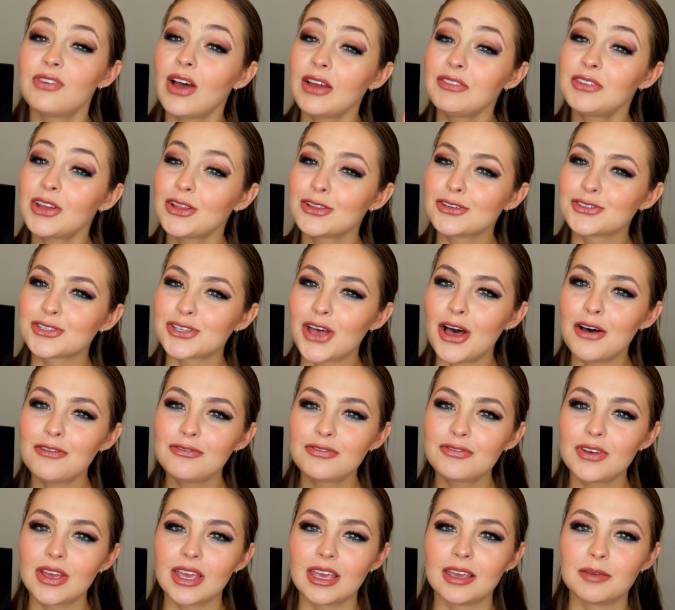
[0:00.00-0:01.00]
$5
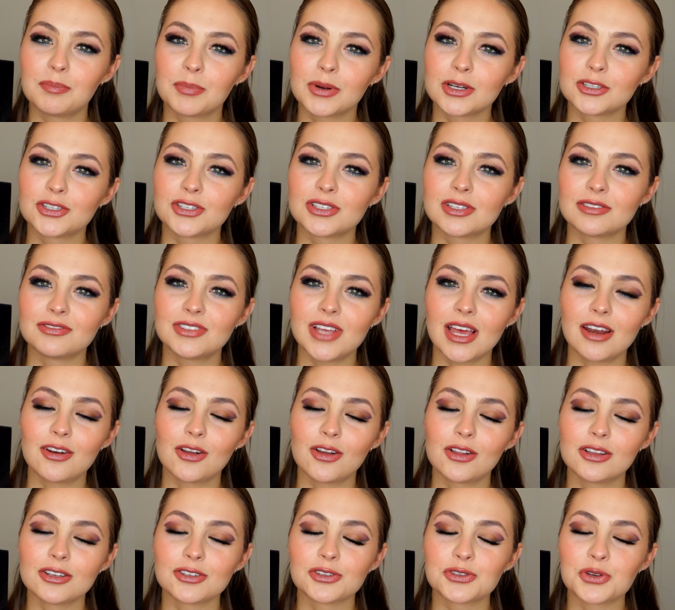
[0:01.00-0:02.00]
off a purchase of
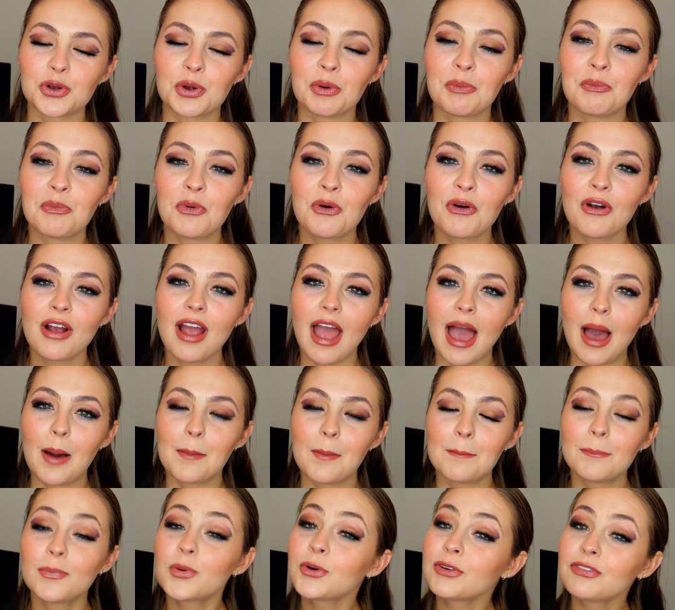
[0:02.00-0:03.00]
$10 or more
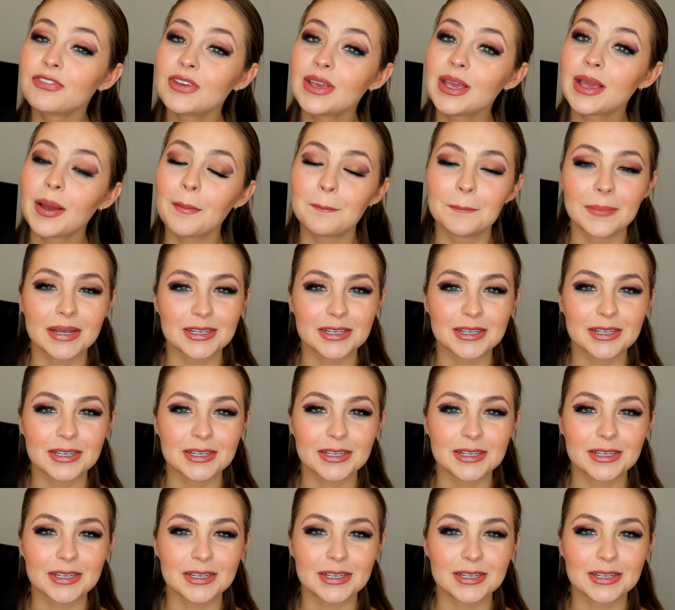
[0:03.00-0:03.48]
at Morphe,